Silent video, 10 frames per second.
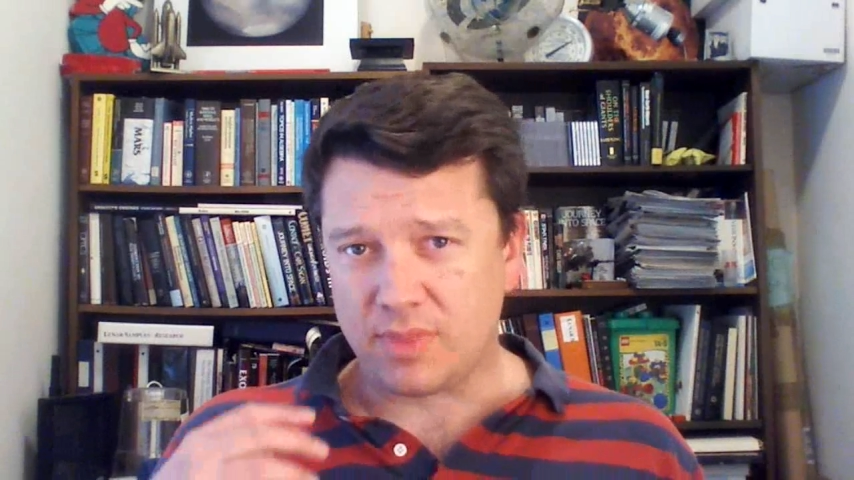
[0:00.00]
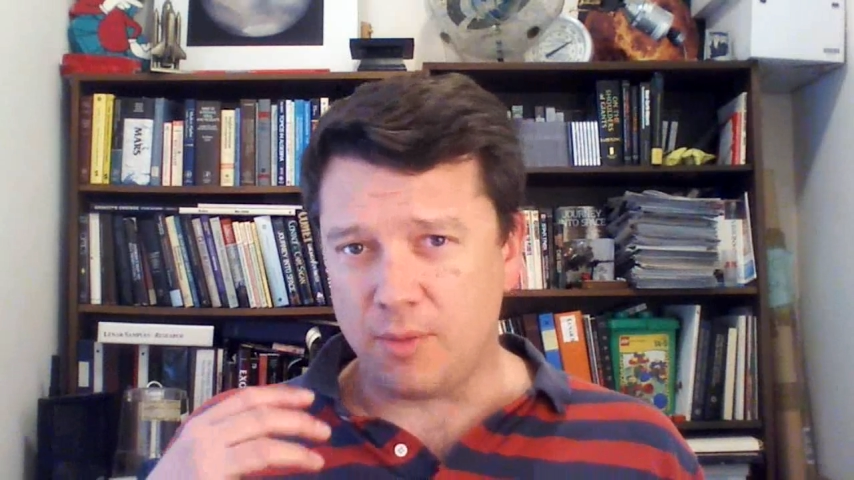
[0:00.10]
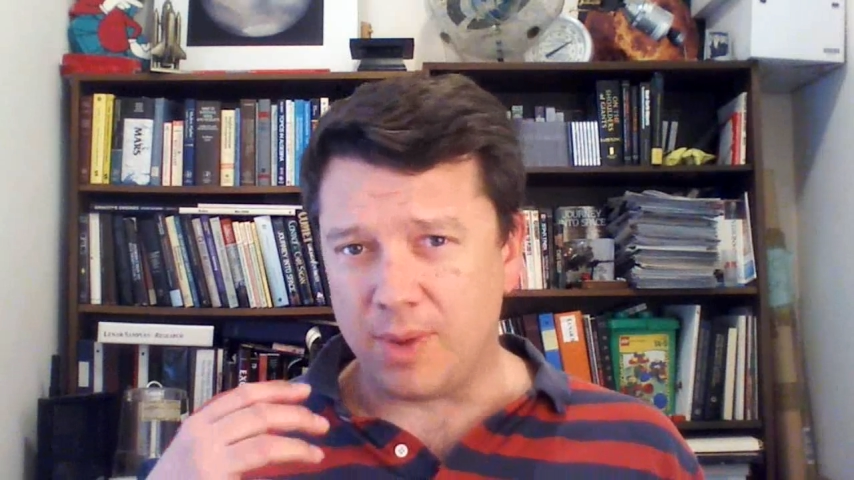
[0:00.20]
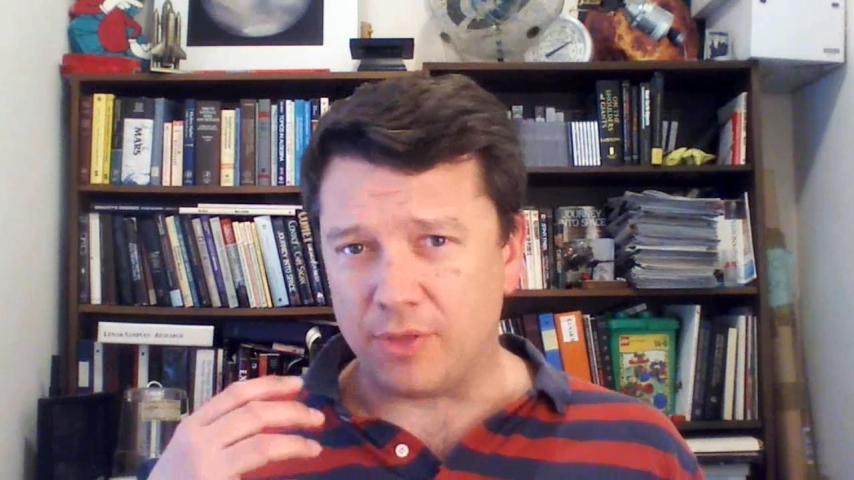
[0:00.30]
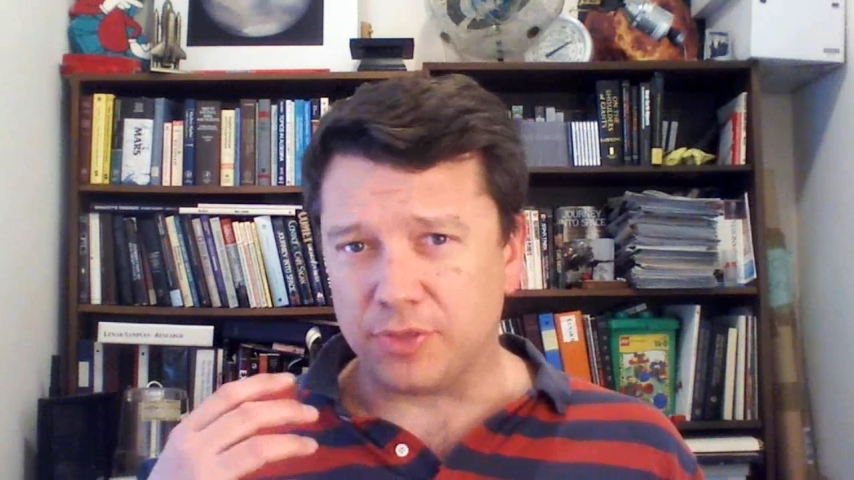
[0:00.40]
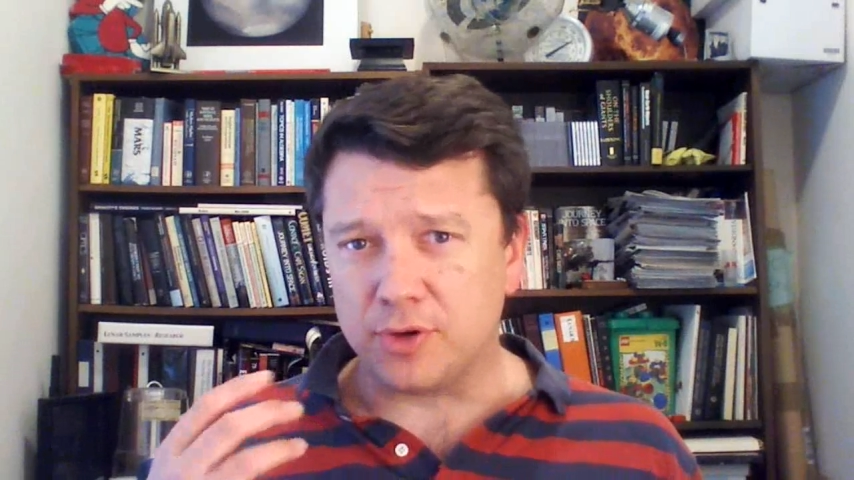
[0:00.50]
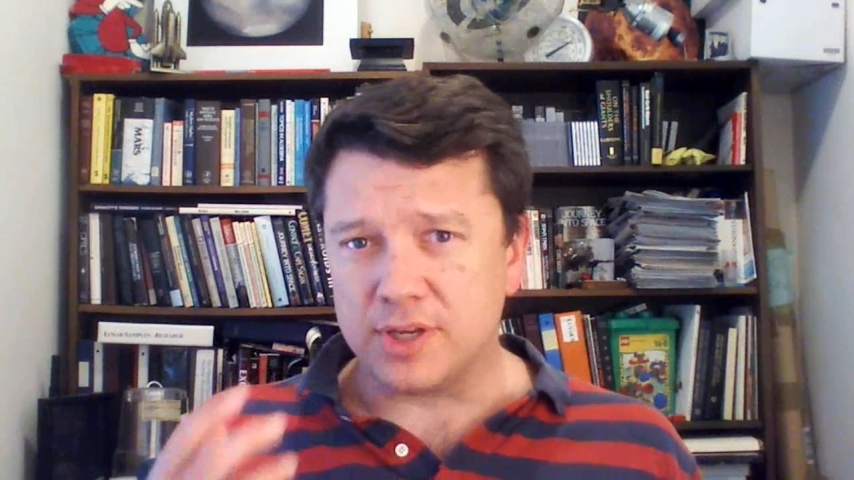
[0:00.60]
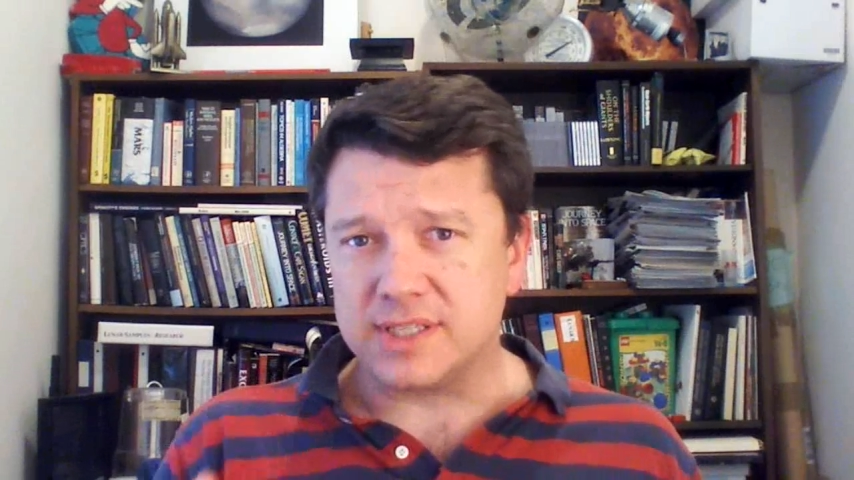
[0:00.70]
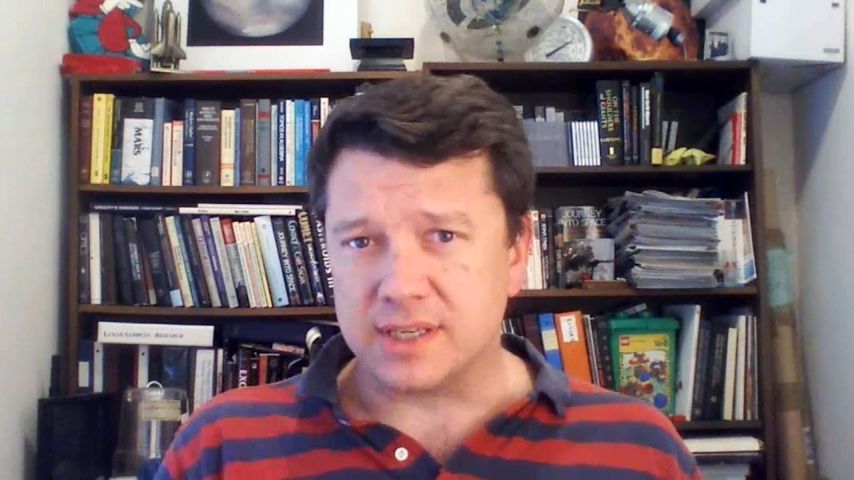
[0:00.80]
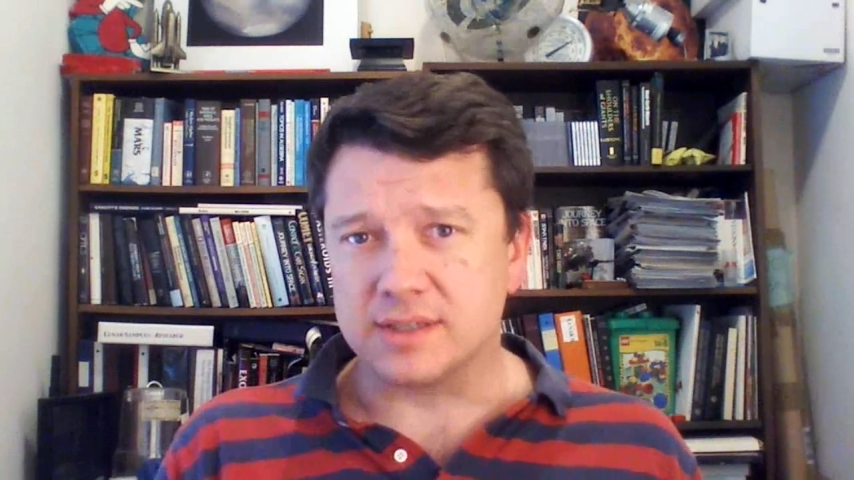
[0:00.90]
about
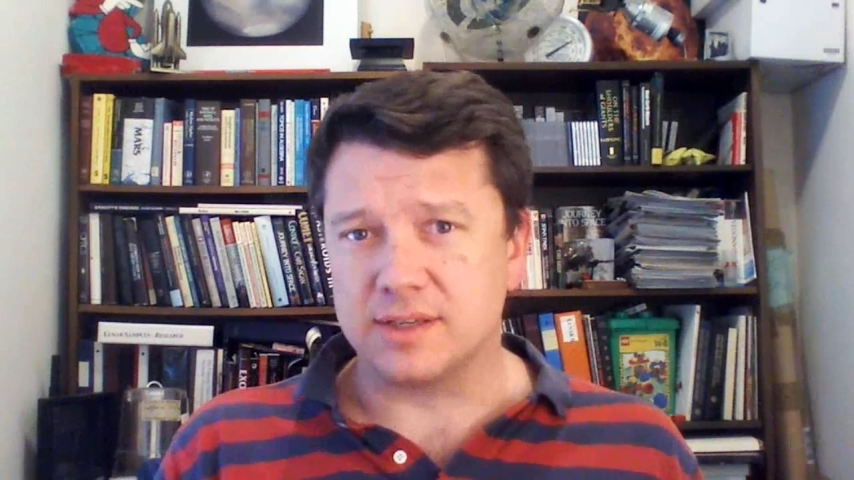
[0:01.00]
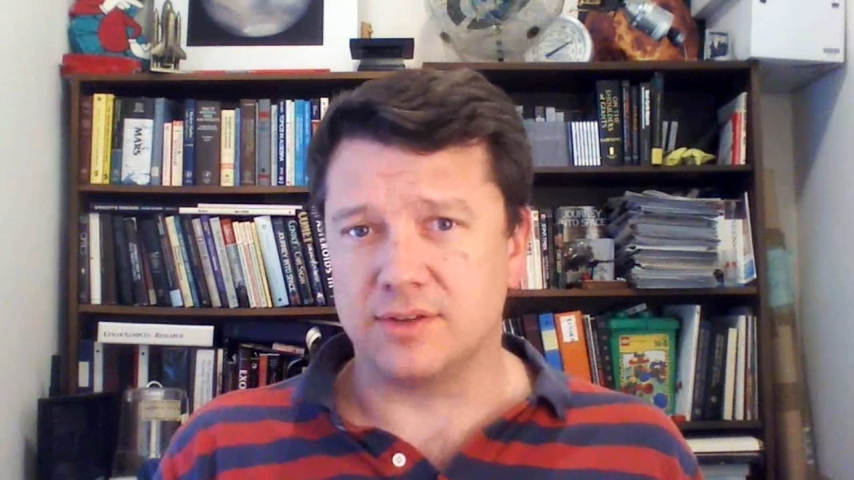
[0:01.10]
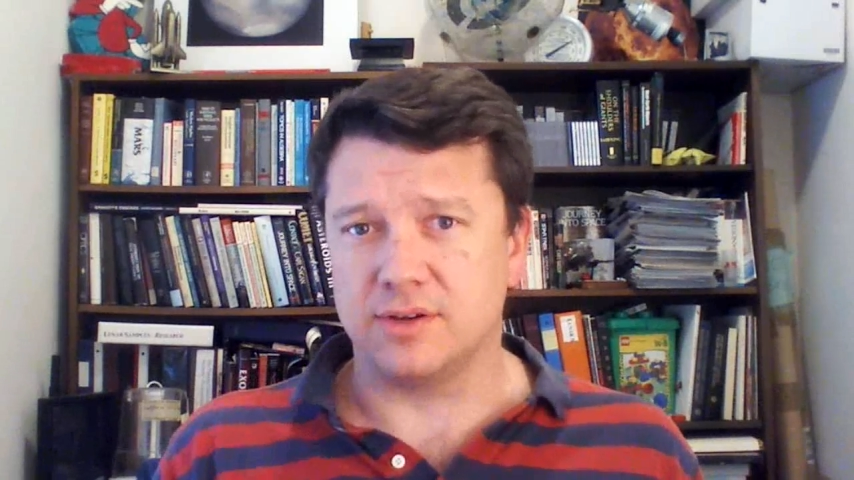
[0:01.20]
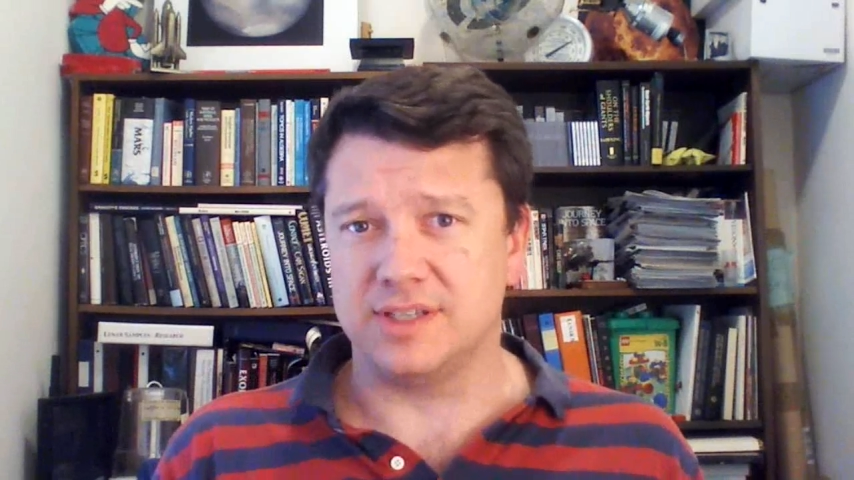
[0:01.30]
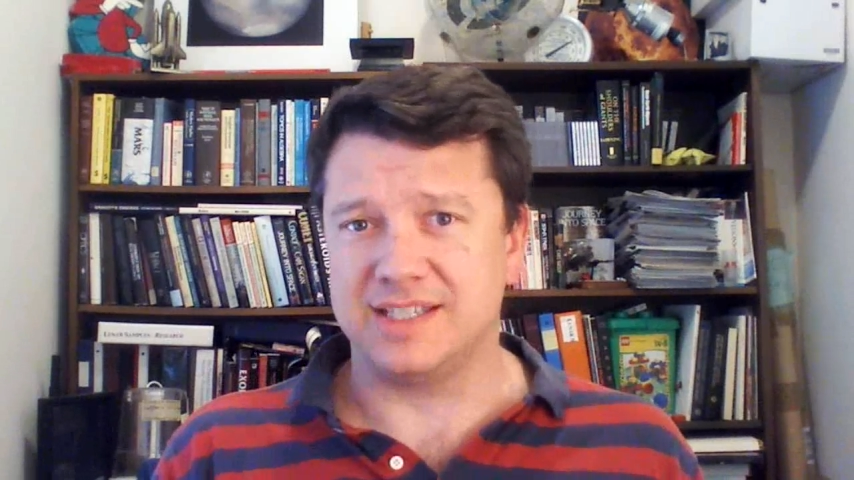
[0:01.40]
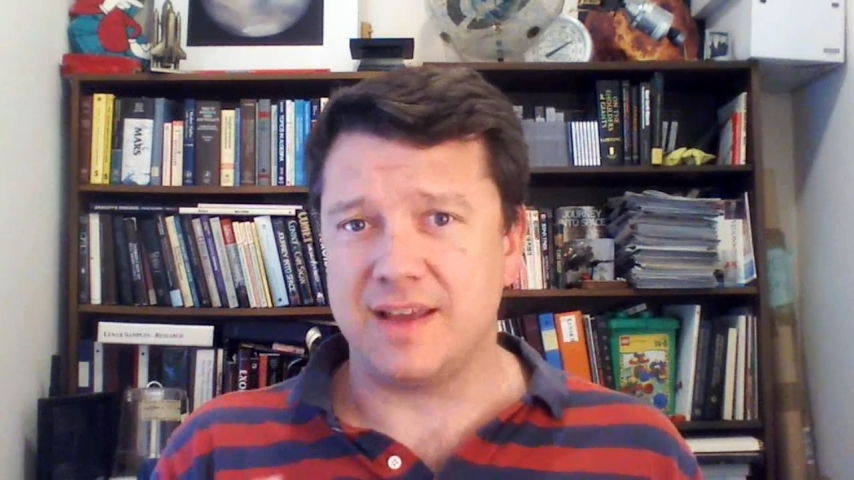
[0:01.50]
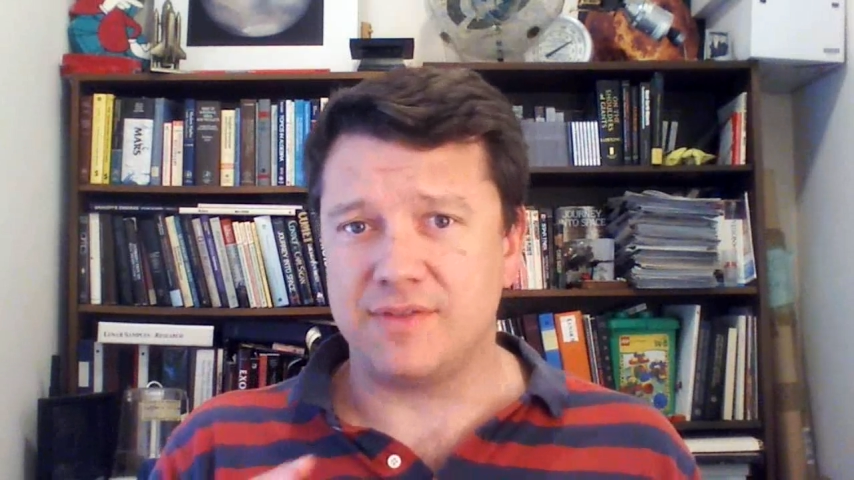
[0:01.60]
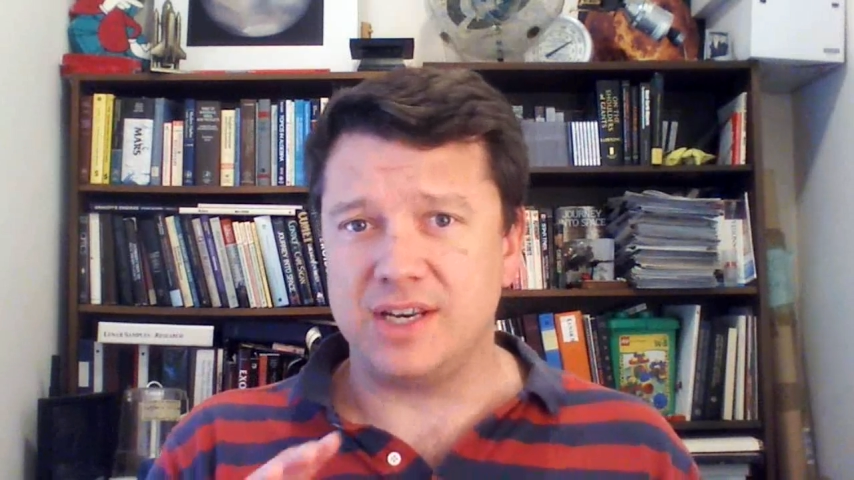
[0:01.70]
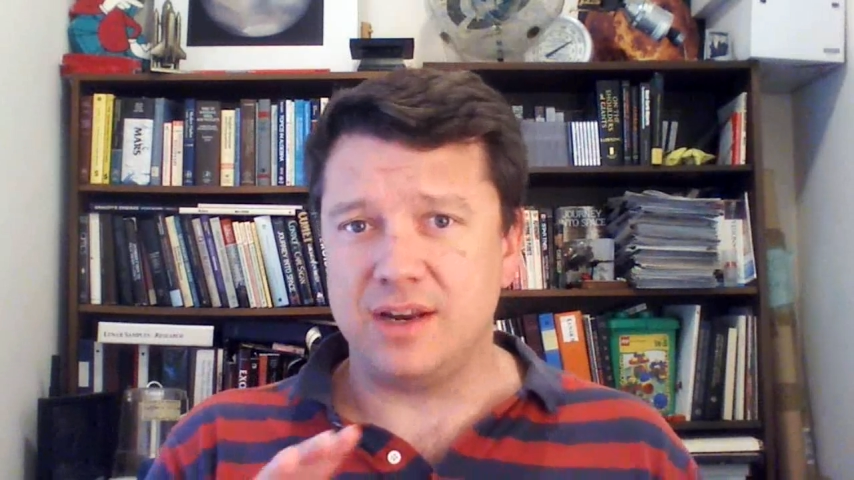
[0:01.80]
36 to 37